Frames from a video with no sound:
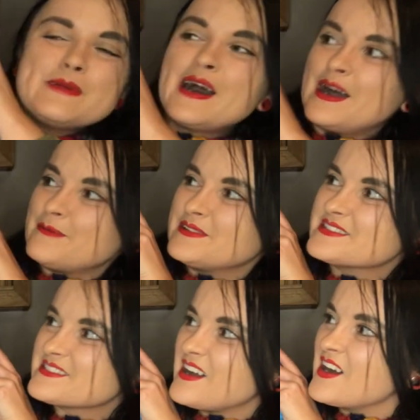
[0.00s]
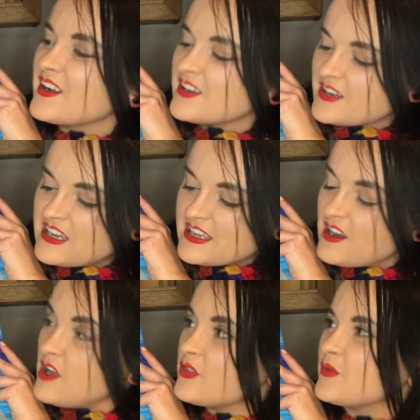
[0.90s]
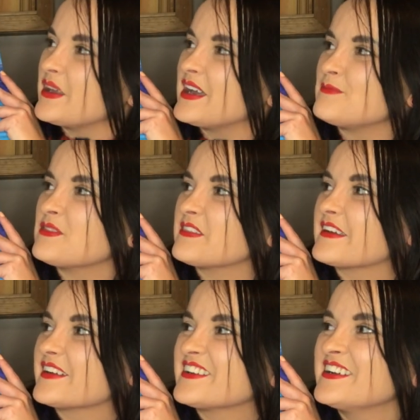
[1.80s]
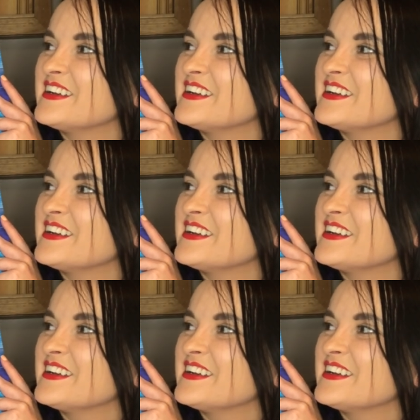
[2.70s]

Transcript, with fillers: oh Papa's got all the way up there.